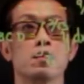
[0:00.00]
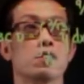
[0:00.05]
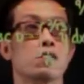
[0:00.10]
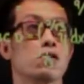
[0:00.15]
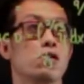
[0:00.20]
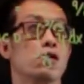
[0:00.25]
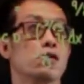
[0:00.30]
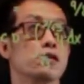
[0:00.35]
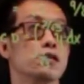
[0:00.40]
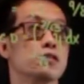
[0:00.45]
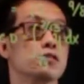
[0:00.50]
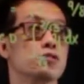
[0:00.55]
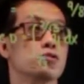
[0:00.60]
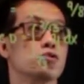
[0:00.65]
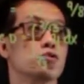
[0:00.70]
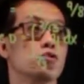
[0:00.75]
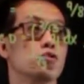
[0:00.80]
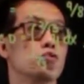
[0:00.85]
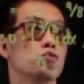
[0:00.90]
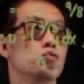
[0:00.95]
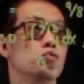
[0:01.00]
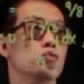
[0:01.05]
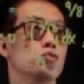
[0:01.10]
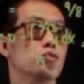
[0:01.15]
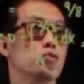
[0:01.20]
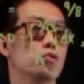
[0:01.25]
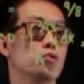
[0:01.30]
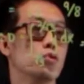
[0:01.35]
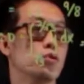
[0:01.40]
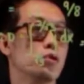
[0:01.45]
call this 2,
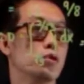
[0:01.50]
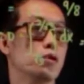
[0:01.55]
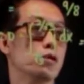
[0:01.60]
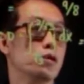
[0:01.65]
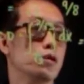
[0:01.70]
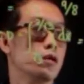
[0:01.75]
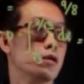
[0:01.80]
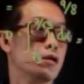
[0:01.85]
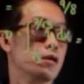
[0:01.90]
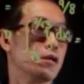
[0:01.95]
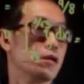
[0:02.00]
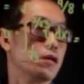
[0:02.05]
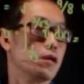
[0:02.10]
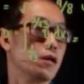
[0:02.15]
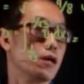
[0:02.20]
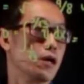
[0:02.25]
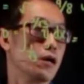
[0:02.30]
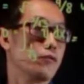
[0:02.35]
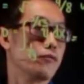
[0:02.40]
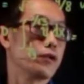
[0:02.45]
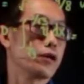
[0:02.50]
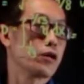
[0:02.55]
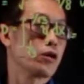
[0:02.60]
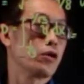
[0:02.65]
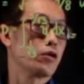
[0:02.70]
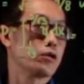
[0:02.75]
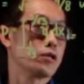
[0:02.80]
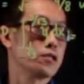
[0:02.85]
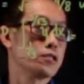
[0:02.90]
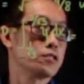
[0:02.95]
and we
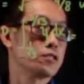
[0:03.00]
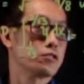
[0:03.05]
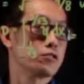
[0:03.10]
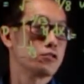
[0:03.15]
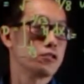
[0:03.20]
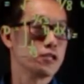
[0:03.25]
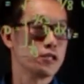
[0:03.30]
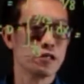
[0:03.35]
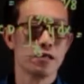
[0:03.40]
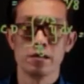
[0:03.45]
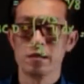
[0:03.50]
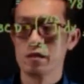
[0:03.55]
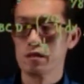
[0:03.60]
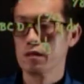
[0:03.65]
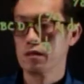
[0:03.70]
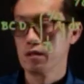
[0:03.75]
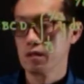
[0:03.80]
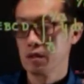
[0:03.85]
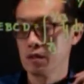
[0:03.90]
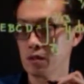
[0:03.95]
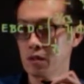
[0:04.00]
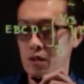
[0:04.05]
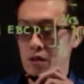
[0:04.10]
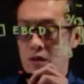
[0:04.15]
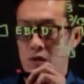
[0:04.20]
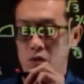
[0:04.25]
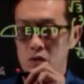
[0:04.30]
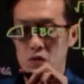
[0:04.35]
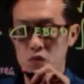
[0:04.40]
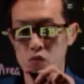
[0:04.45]
call this 3.
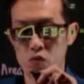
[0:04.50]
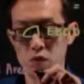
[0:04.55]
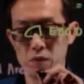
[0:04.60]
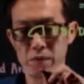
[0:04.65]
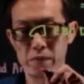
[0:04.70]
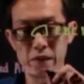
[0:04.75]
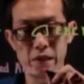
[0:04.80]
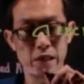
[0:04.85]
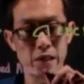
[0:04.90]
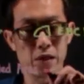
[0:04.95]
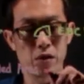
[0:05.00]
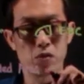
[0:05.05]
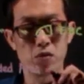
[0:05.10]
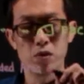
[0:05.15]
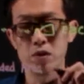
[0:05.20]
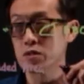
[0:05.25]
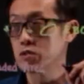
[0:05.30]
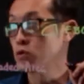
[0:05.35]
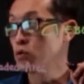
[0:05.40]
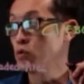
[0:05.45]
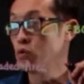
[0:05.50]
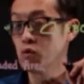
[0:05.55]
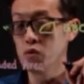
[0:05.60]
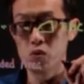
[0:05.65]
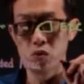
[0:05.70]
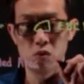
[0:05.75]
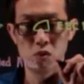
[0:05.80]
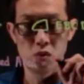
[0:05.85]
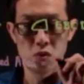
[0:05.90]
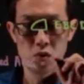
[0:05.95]
Will be equals to
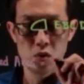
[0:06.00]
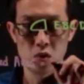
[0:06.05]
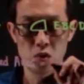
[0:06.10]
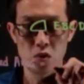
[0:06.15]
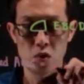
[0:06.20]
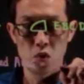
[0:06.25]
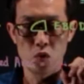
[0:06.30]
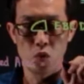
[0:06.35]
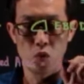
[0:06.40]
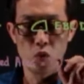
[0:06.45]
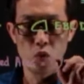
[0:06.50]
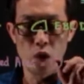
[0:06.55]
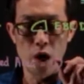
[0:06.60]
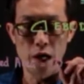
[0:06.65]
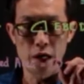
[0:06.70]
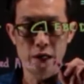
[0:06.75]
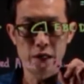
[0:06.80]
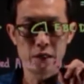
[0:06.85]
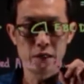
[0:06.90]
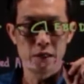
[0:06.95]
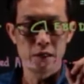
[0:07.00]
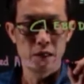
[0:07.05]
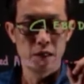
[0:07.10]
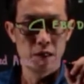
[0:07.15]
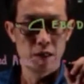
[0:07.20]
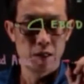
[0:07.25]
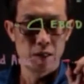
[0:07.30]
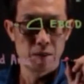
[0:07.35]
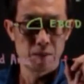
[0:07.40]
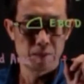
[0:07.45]
1
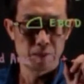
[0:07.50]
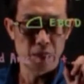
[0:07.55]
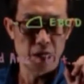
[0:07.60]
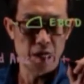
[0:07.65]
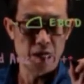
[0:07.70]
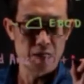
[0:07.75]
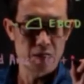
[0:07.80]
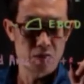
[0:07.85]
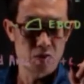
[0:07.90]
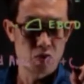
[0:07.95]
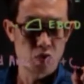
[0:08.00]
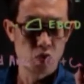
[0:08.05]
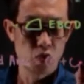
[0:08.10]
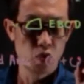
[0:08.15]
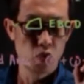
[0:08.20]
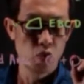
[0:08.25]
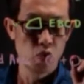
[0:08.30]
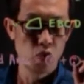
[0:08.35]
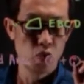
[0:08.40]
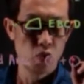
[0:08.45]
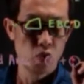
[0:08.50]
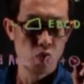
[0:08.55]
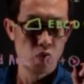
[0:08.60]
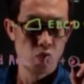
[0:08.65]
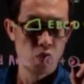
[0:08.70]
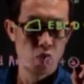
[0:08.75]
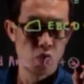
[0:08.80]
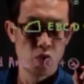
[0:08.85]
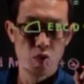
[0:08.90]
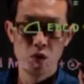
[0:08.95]
plus 2
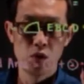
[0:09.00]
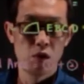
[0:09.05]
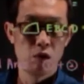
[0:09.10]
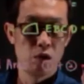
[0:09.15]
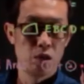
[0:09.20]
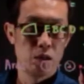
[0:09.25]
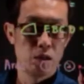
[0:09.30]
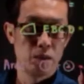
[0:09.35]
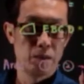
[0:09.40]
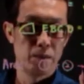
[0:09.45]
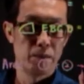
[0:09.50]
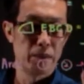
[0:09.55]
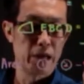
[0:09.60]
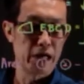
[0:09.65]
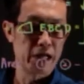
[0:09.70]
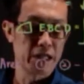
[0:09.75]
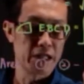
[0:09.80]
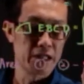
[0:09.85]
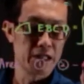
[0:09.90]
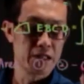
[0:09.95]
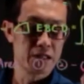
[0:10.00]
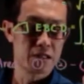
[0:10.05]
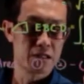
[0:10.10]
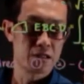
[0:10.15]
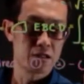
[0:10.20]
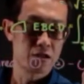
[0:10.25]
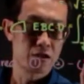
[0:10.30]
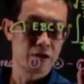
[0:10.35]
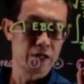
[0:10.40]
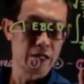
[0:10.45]
minus
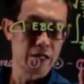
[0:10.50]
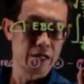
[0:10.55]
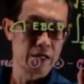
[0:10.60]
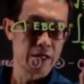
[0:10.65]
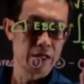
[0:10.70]
3.